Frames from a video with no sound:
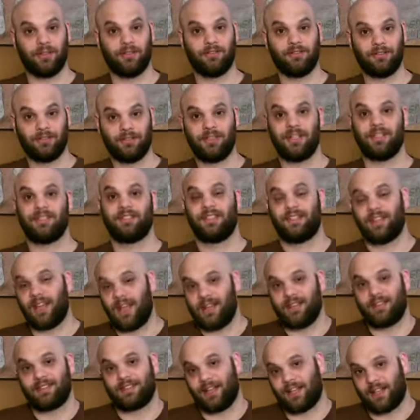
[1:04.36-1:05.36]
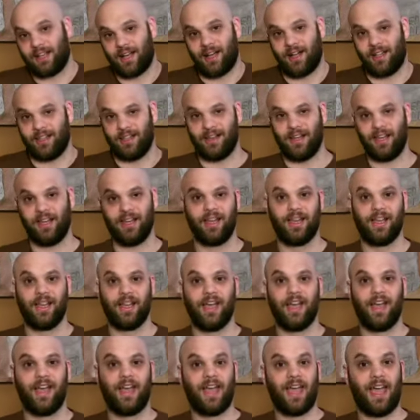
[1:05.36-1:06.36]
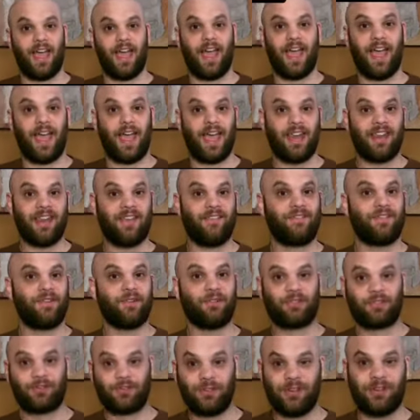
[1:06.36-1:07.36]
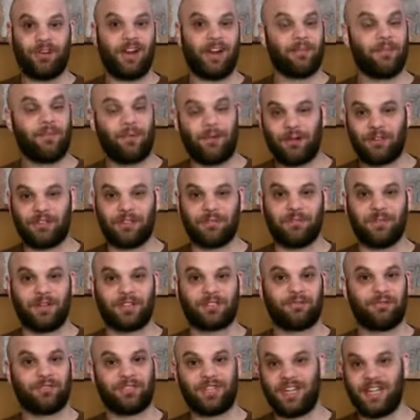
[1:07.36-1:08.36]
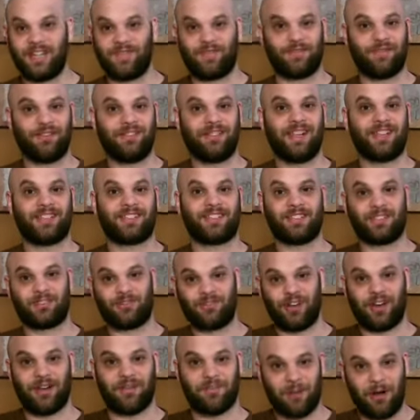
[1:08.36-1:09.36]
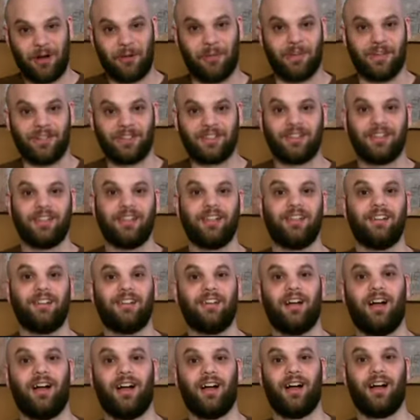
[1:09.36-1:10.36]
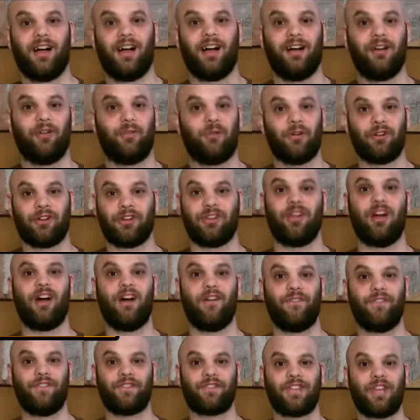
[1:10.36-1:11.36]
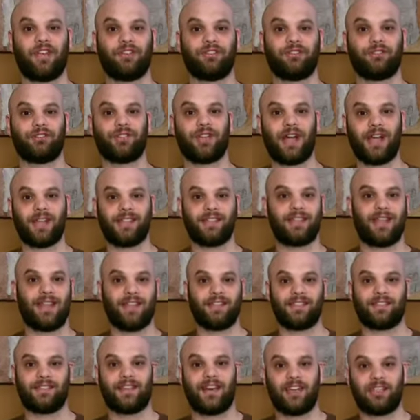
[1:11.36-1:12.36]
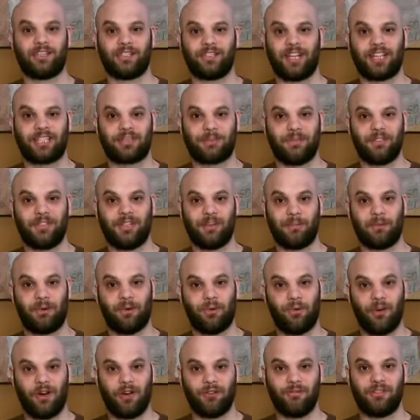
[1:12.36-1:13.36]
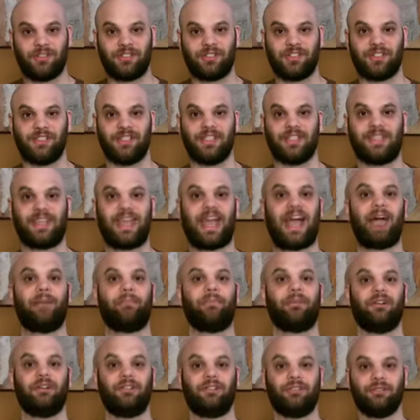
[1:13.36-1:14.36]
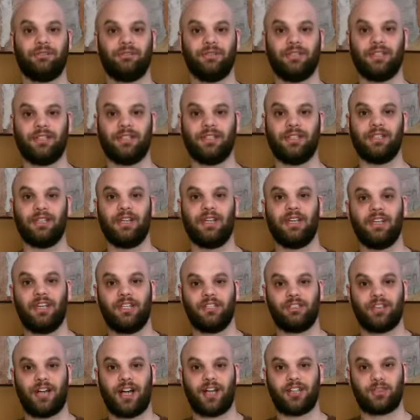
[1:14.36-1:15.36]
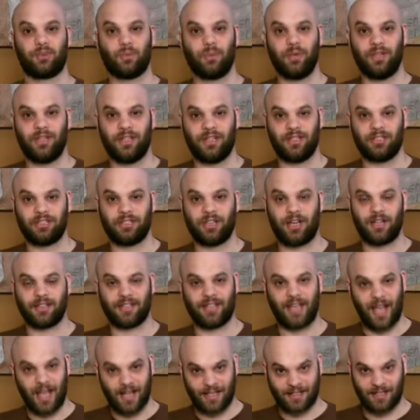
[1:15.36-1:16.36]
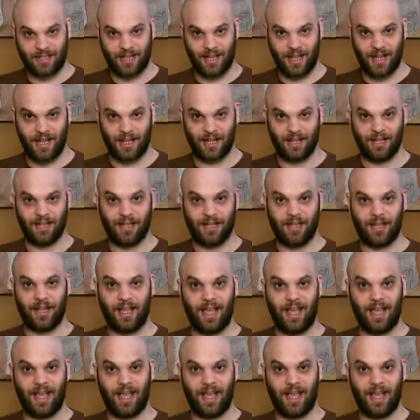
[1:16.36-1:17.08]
but it's a It's like a holiday. And if those three Grant Morrison books, which I didn't even realize till this very moment, uh, weren't enough, there's also Giant Size Astonishing X Men number one, which is the capper to the Joss Whedon, John Cassaday